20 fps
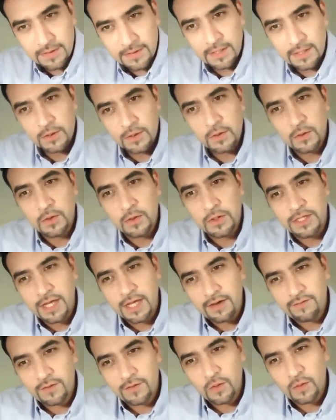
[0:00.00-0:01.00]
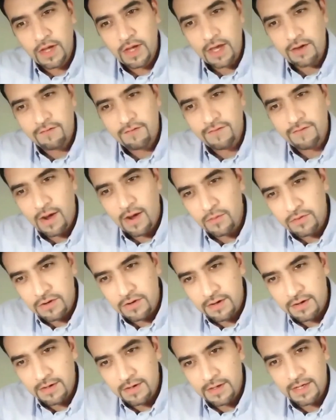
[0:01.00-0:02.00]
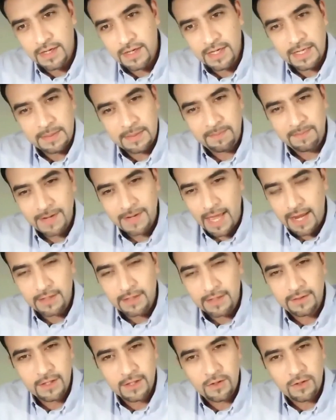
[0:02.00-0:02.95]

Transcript: that you could give to a founder planning their